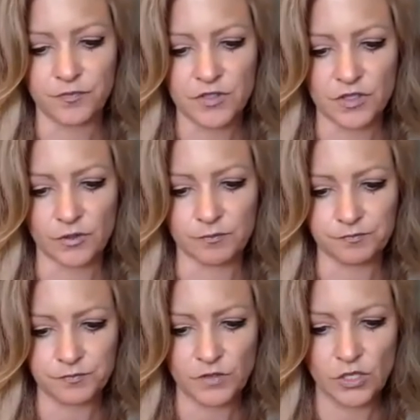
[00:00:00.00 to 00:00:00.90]
So
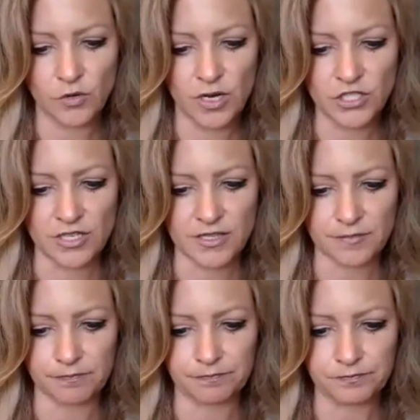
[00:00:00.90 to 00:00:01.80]
good
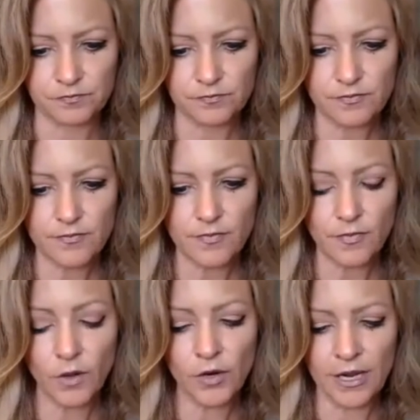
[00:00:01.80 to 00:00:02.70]
questions.
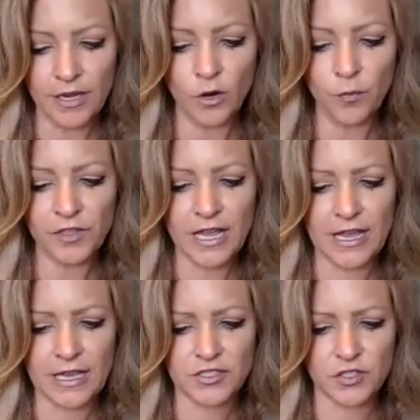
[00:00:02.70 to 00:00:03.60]
Okay. And hopefully I
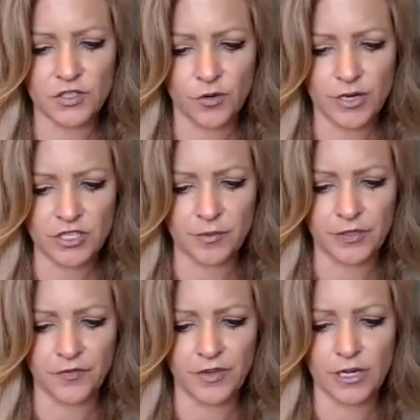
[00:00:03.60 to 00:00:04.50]
answered your question
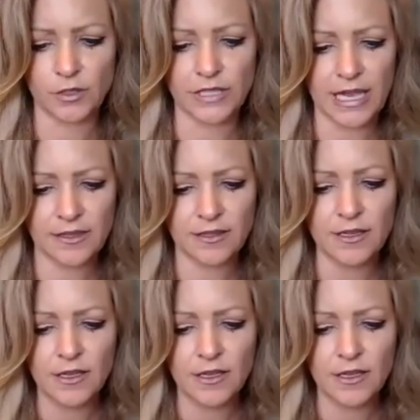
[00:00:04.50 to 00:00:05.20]
about the video length.